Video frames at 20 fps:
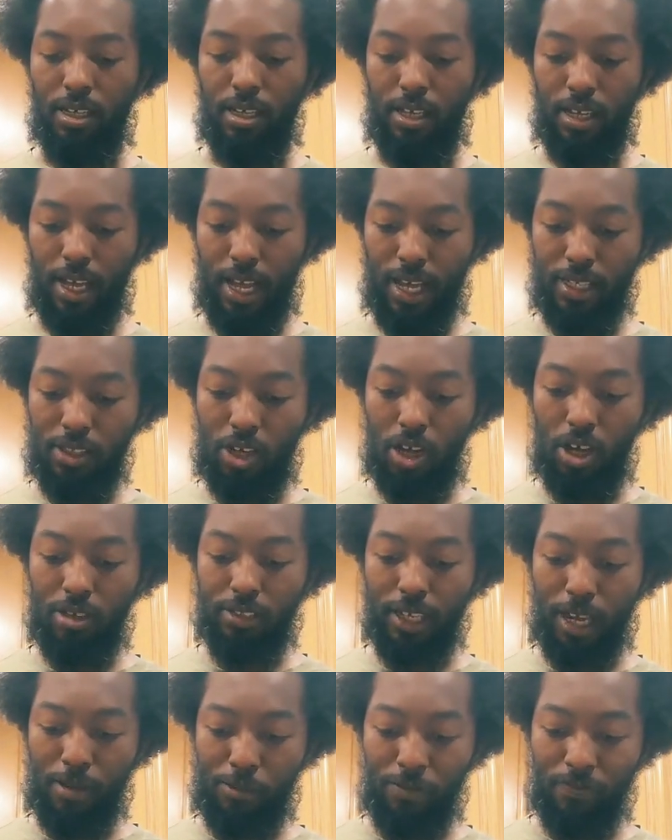It has all
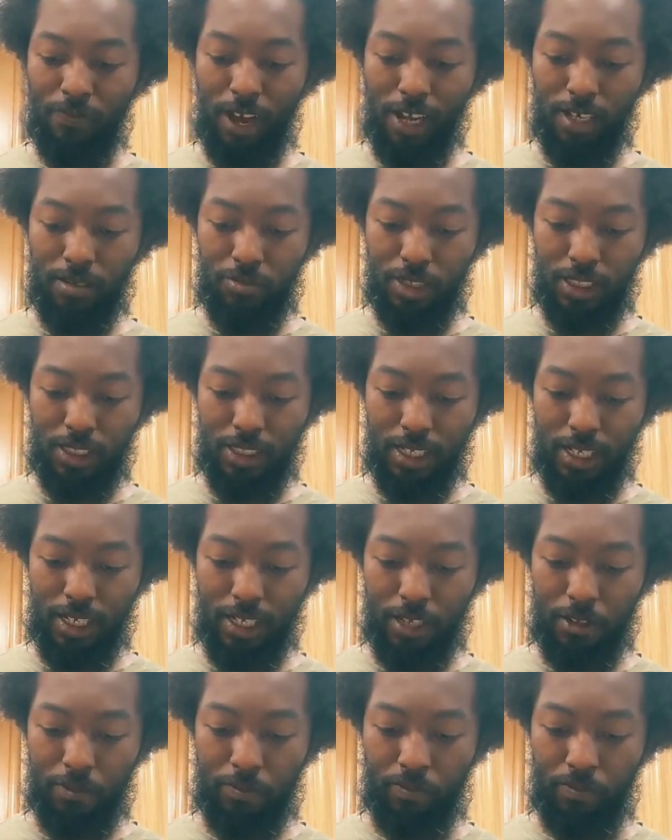type of vitamins in
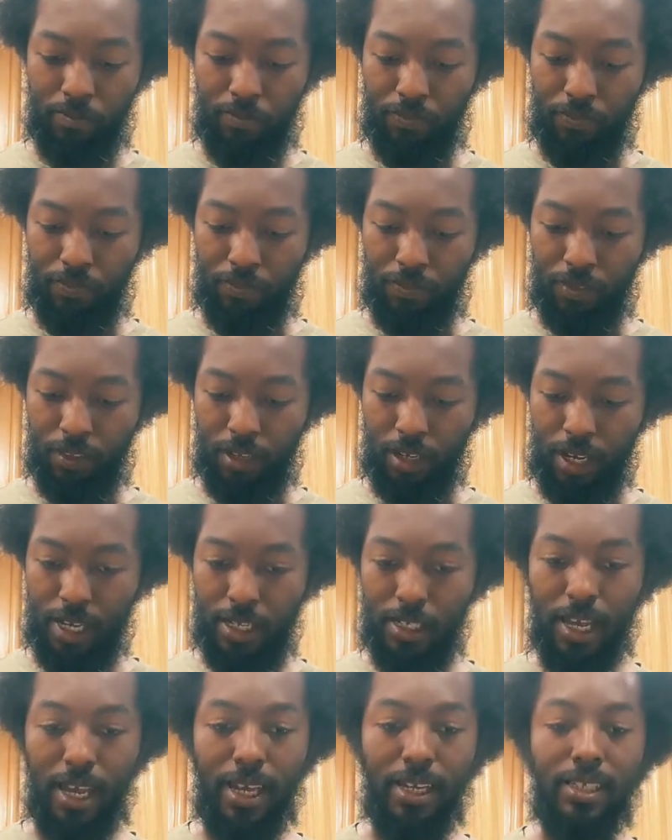it.
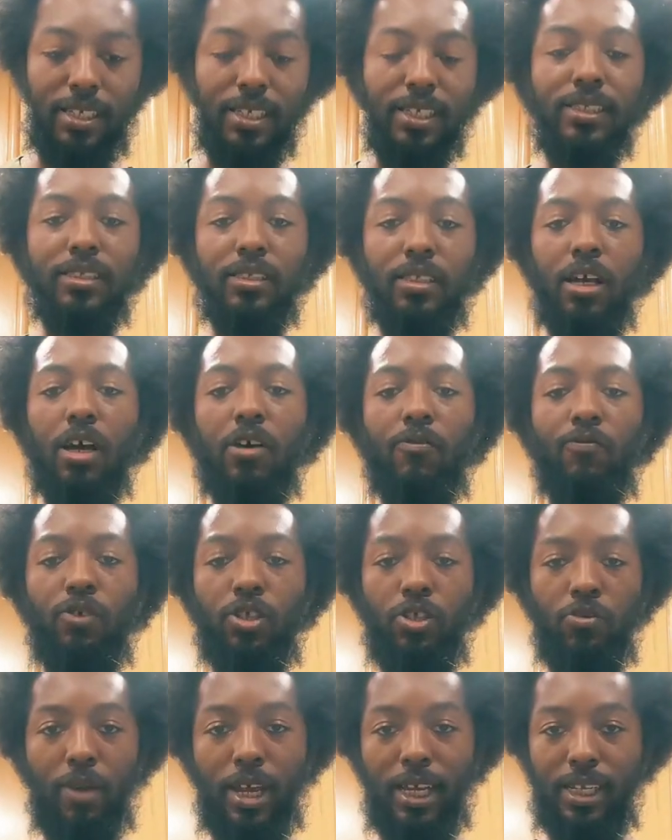And this stuff,
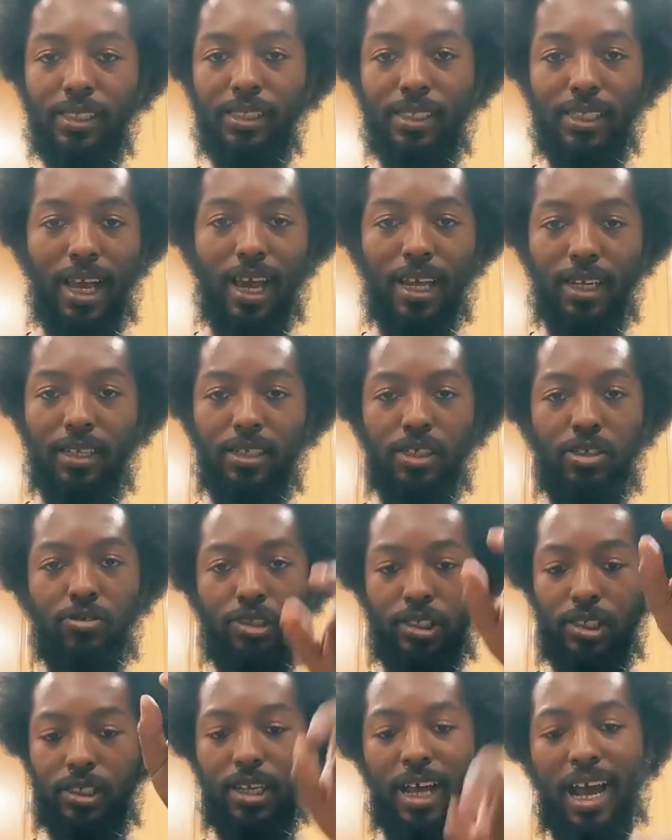when you make a salad, you
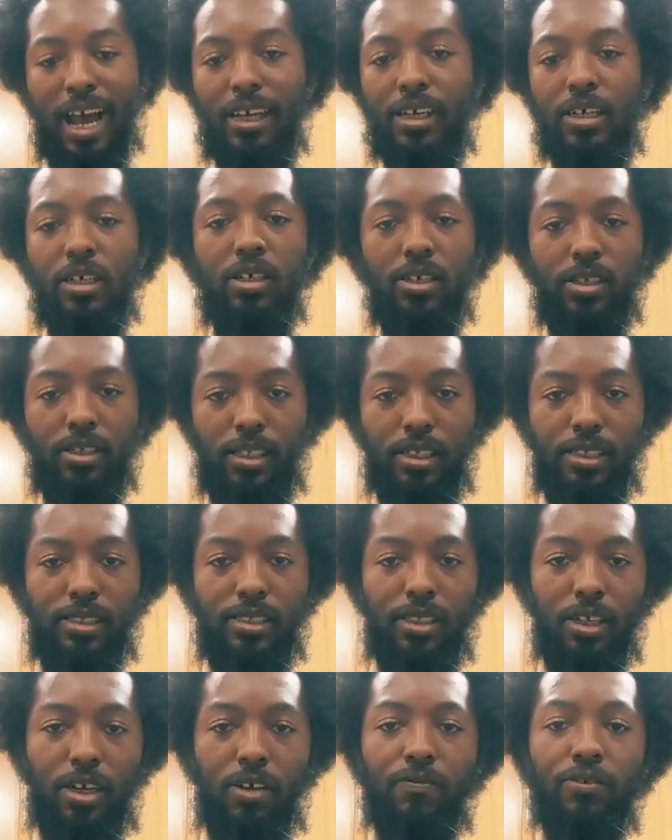should not cook this
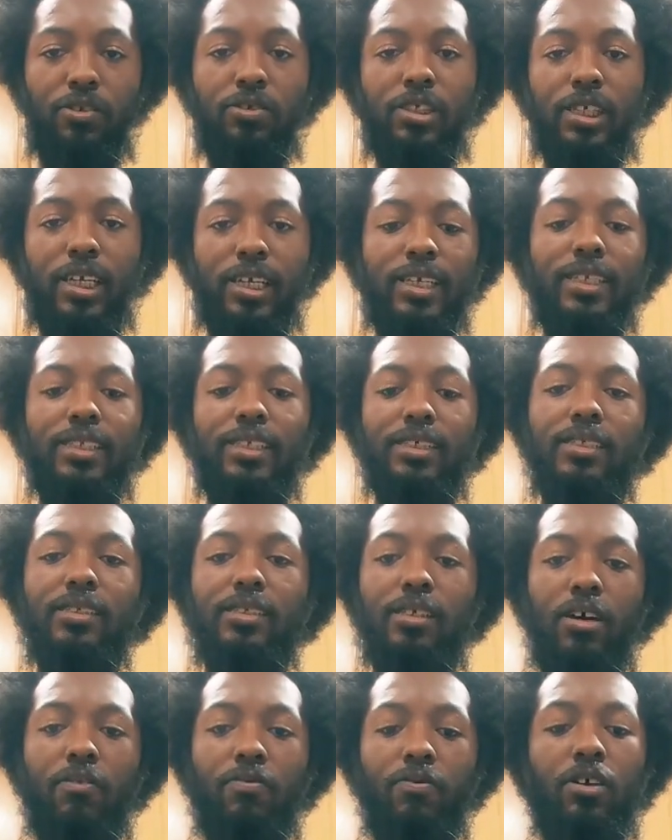stuff. You should eat this
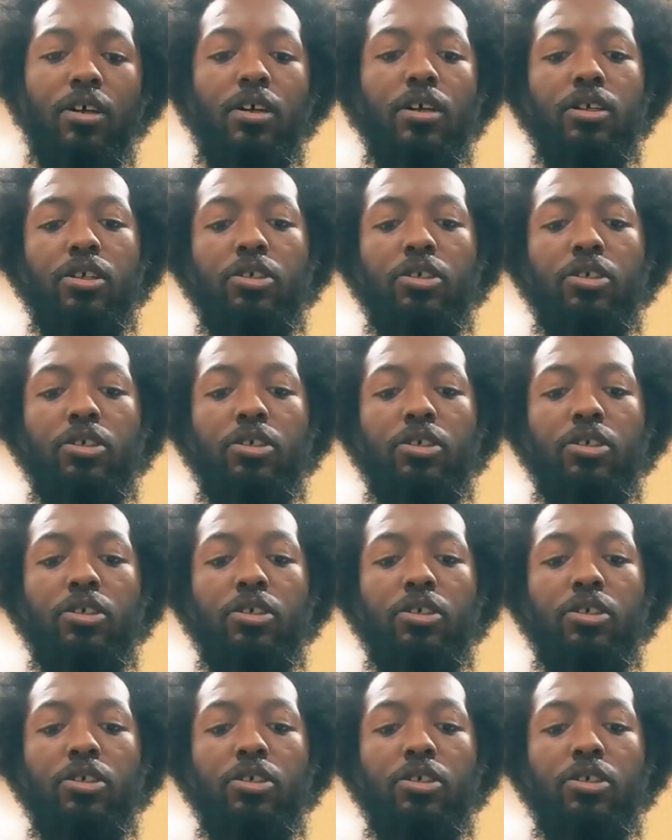stuff.